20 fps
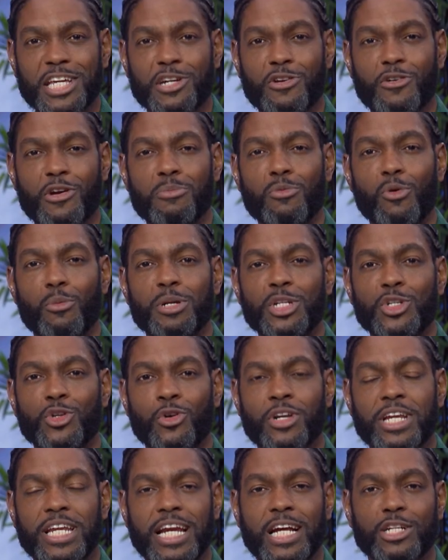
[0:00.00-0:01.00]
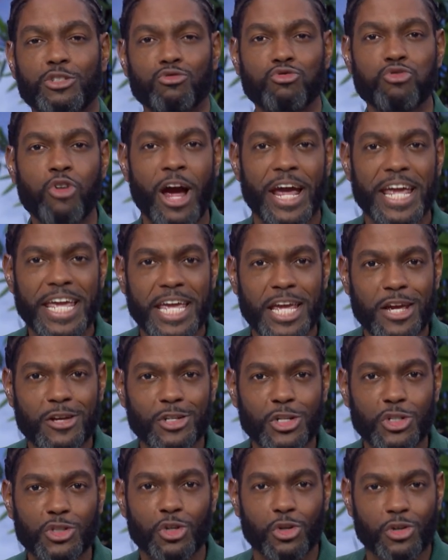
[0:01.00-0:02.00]
Karim will be joining us right here in
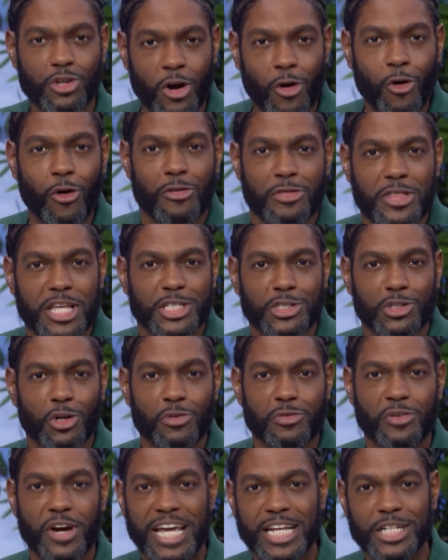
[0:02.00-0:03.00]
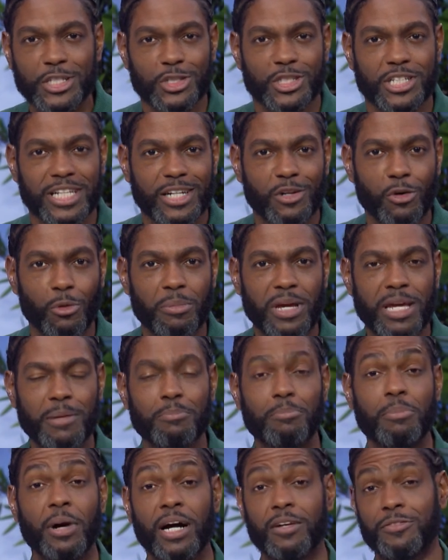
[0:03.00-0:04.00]
the studio on this sofa in just a little bit.
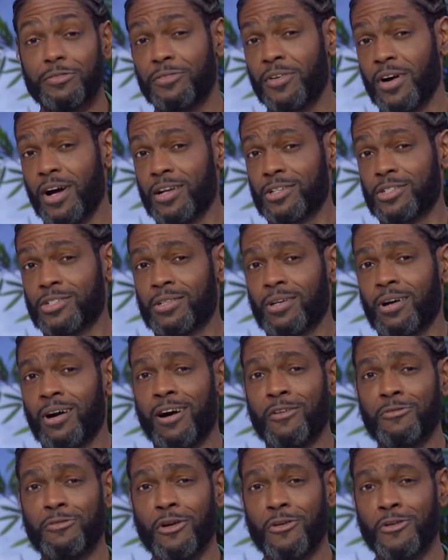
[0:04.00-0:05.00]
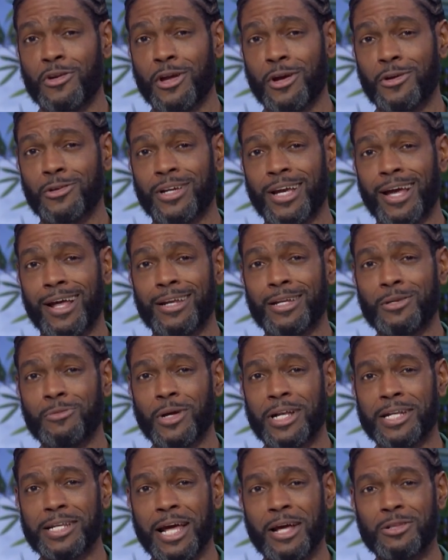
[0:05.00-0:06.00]
But first, our very own Khalid
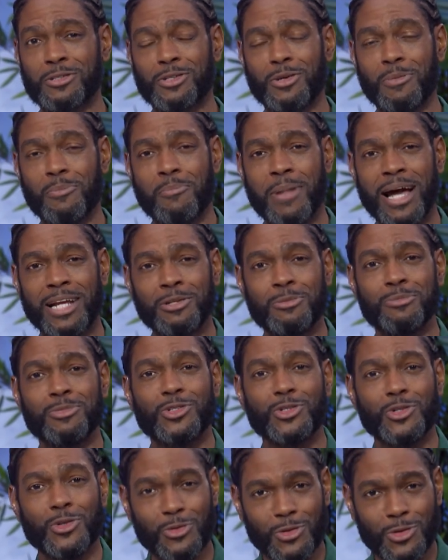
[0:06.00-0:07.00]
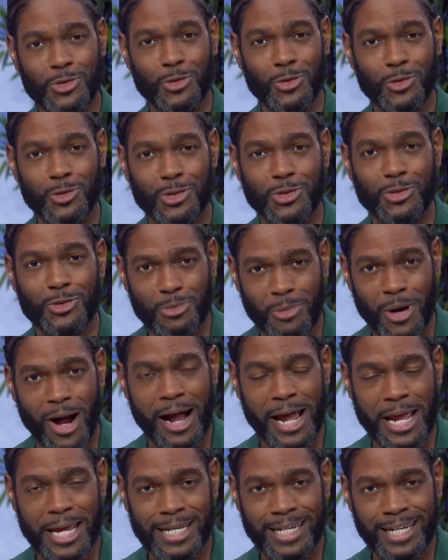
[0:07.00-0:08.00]
went down to Madam Tussauds
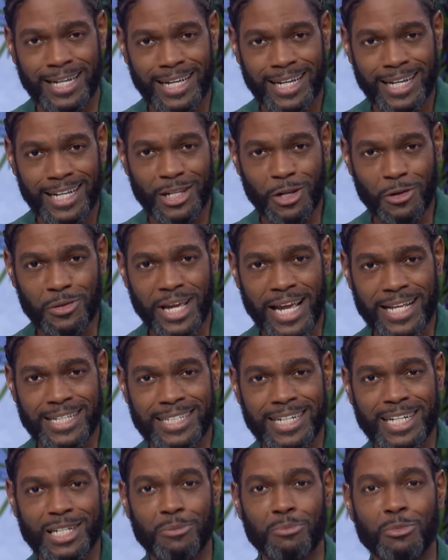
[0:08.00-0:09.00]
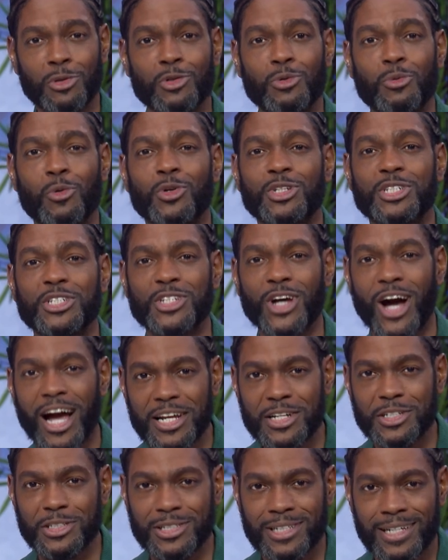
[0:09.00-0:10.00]
Dubai, located at the Blue Waters
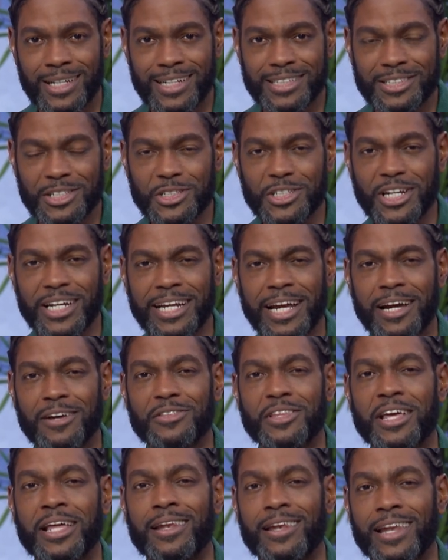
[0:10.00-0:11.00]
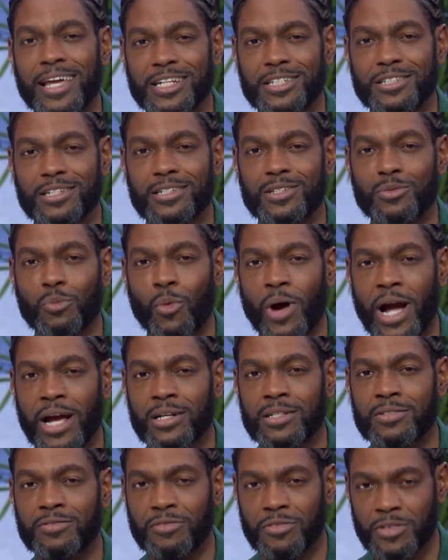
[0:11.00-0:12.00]
Island, to check out their latest
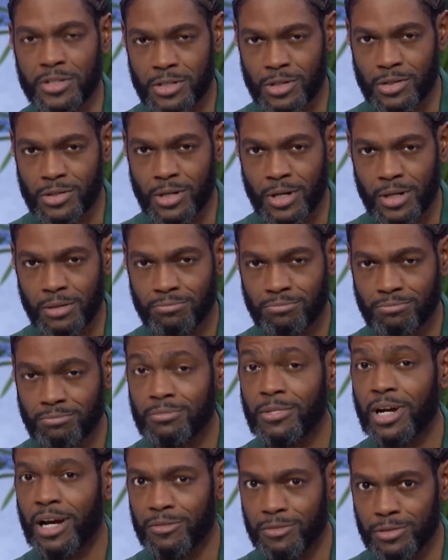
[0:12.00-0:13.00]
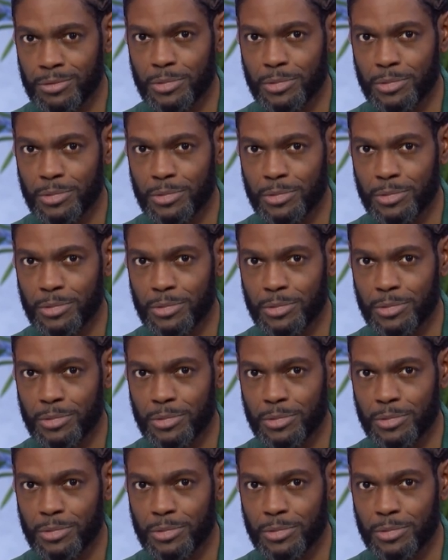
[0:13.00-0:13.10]
wax visitor, Avid